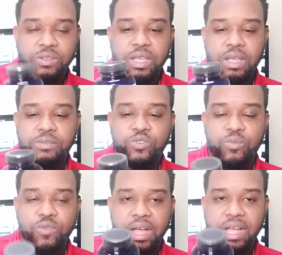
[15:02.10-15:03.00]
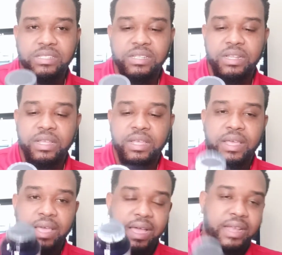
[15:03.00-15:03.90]
helps remove acid
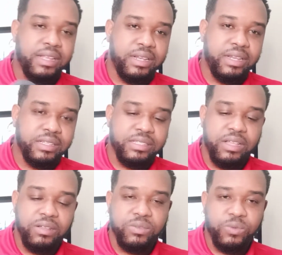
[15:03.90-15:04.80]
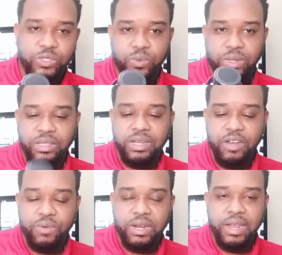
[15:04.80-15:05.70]
and clean the cells, which is one thing that I
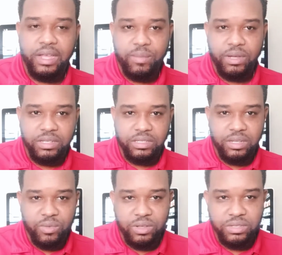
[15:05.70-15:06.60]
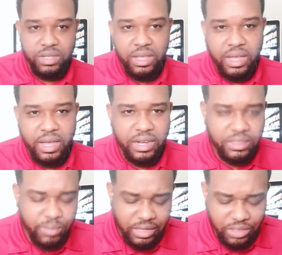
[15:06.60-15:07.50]
really like about the sea moss. And it's
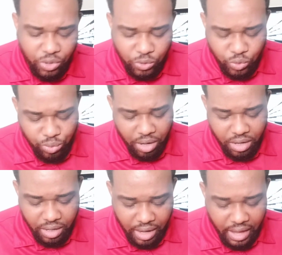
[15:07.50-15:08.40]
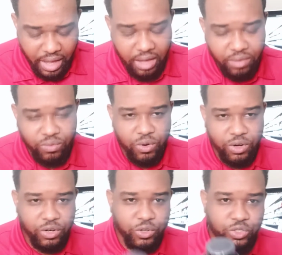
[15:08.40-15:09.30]
my to-go-to product. I have
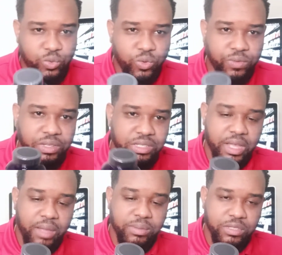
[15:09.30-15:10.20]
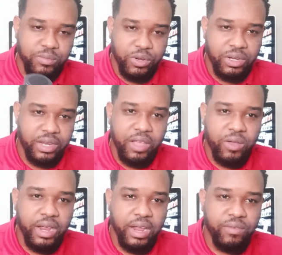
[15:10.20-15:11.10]
1 or 2 of these capsules per day
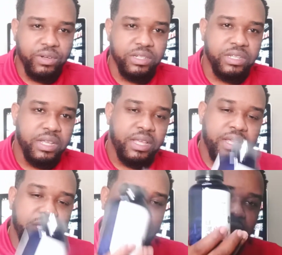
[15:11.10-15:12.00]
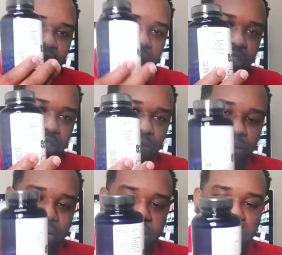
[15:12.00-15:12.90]
on average, and this will
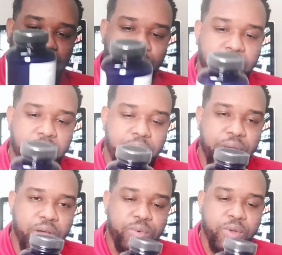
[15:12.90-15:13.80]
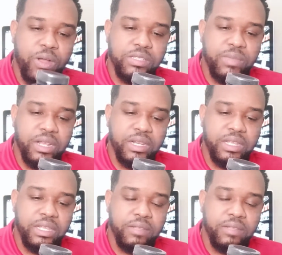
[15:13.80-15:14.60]
last you about approximately